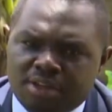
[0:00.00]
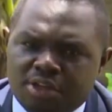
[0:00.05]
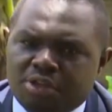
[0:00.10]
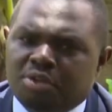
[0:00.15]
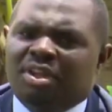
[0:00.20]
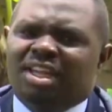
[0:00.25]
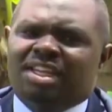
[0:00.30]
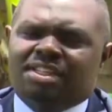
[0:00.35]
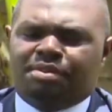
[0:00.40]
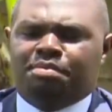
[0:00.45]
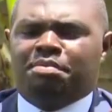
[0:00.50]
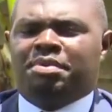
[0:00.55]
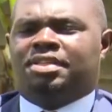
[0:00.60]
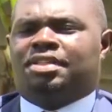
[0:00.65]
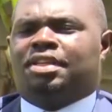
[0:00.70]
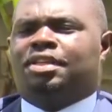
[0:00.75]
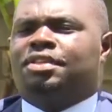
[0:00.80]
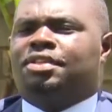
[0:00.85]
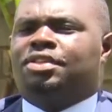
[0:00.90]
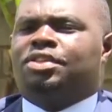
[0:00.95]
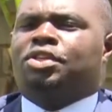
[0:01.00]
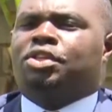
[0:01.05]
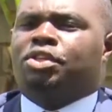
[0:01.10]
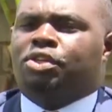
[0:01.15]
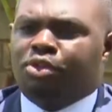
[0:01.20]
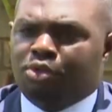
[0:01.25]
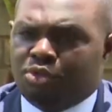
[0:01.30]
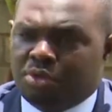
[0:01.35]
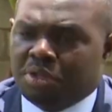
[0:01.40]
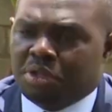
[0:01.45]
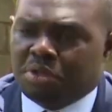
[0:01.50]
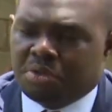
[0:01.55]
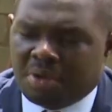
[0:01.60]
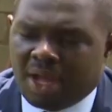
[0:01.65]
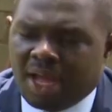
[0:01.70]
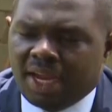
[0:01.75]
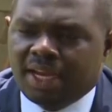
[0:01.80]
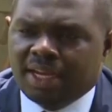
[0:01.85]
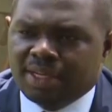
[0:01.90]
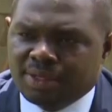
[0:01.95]
your last message to the
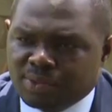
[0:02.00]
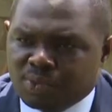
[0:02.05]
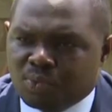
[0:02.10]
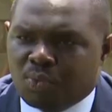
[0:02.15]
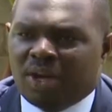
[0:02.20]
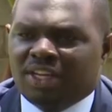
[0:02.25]
Ugandans